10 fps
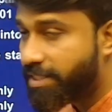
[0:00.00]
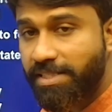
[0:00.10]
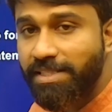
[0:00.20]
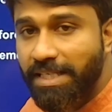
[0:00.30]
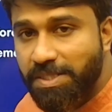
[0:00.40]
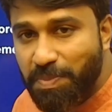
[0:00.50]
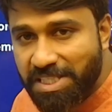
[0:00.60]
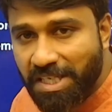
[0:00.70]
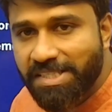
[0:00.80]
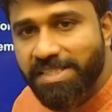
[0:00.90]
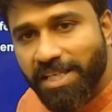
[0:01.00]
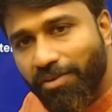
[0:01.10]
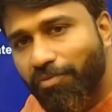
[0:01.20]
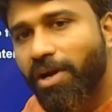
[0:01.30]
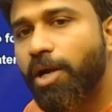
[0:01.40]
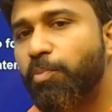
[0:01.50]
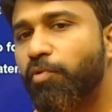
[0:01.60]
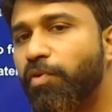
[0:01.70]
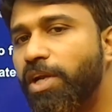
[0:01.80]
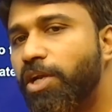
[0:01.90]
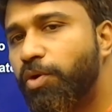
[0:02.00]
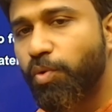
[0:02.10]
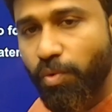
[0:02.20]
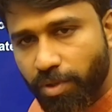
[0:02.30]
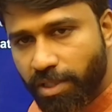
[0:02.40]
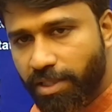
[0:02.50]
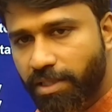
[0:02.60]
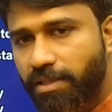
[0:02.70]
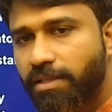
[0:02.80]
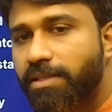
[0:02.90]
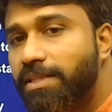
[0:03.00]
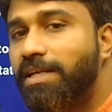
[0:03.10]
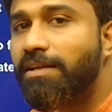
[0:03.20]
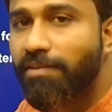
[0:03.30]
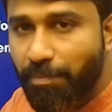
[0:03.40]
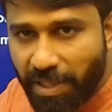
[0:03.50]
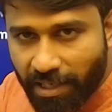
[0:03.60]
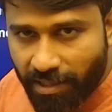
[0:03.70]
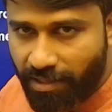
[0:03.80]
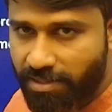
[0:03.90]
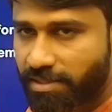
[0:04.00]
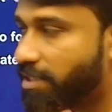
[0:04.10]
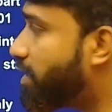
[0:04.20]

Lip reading: is a special safeguard provided to the developing countries, a